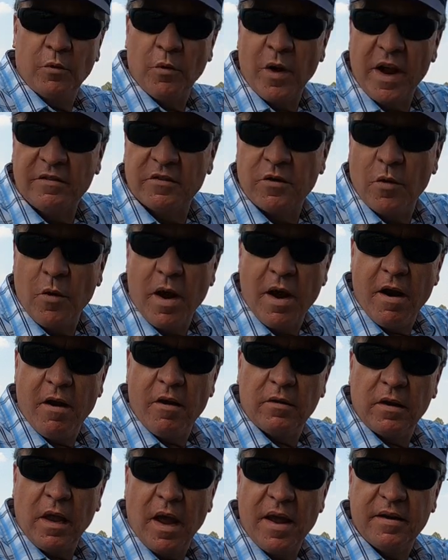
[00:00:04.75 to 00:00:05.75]
red
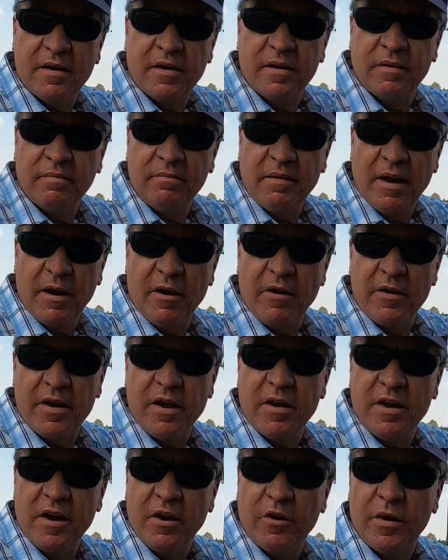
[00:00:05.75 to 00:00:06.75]
square-like
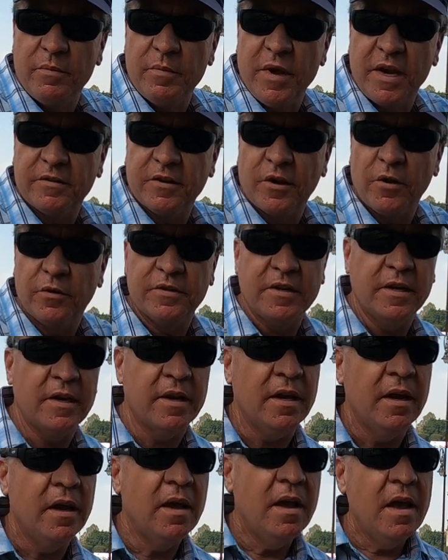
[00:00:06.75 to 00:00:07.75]
area here in Mexico
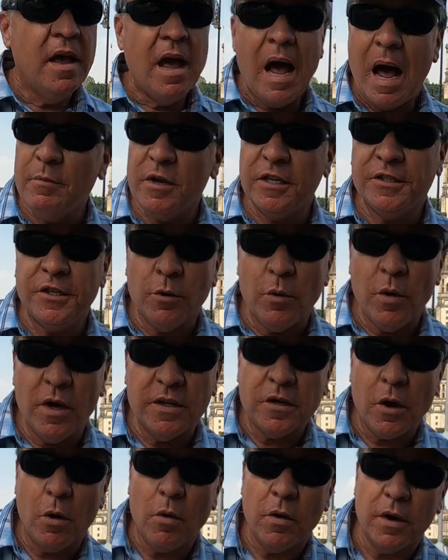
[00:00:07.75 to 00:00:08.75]
City. I'm not sure
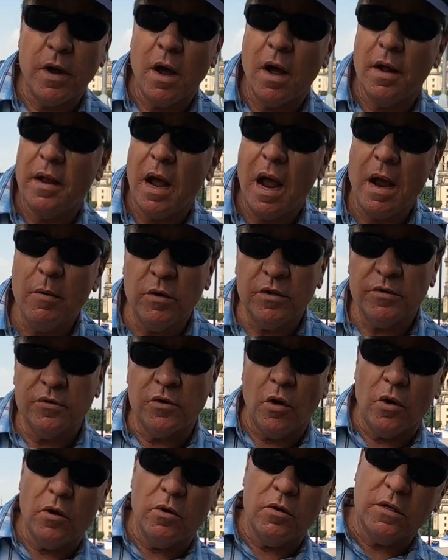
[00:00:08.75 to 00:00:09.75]
what's going on. I was
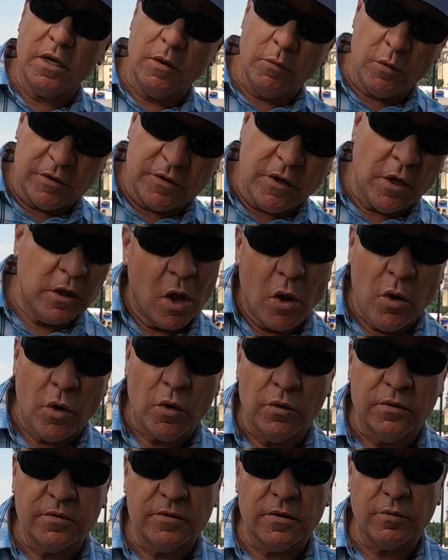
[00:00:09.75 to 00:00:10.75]
told it was
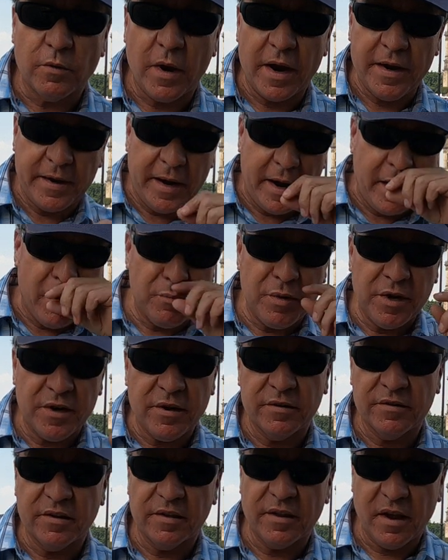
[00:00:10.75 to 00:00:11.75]
closed right now
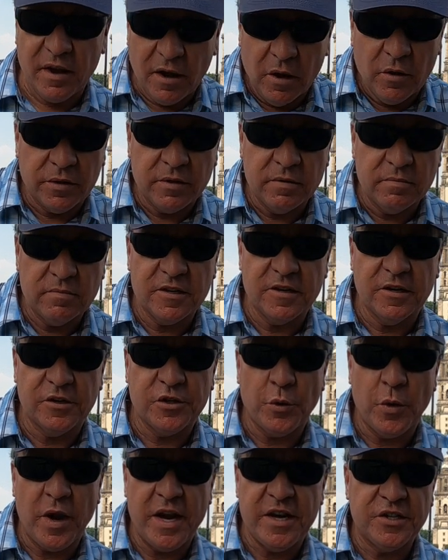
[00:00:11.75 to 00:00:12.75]
because of the health
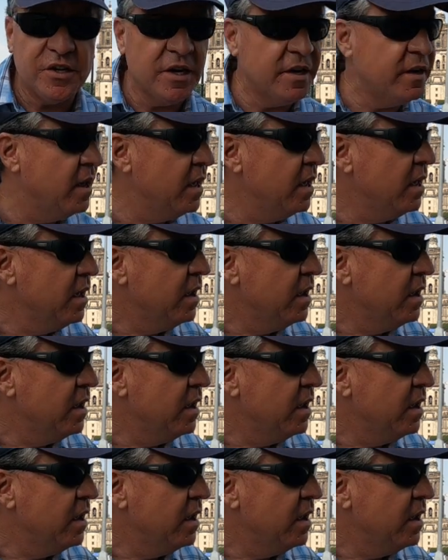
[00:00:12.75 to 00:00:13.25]
situation,